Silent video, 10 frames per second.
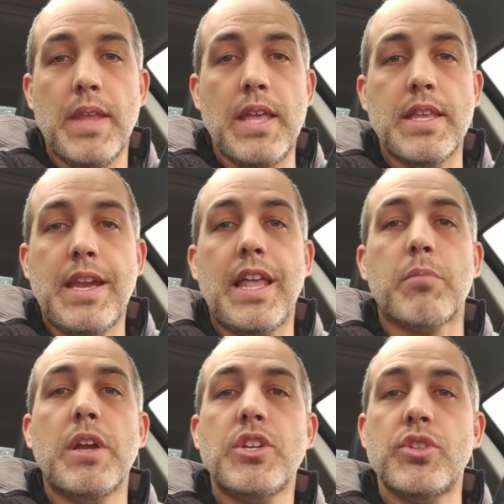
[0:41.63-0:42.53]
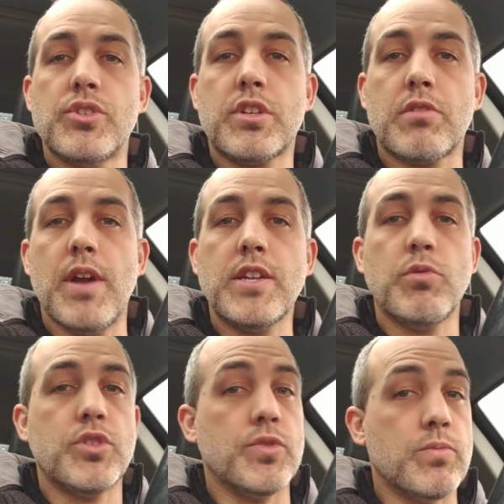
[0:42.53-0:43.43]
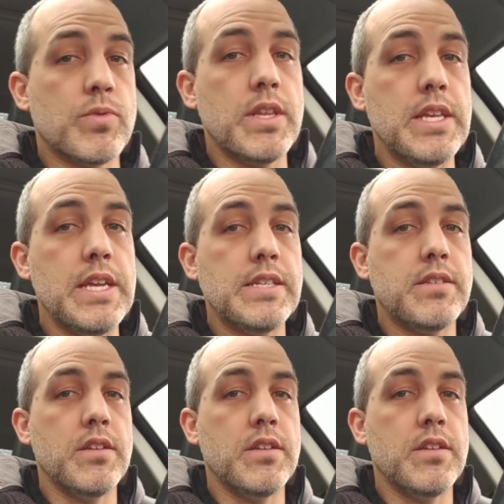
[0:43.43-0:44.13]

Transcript: and the calibration is correct, which is really easy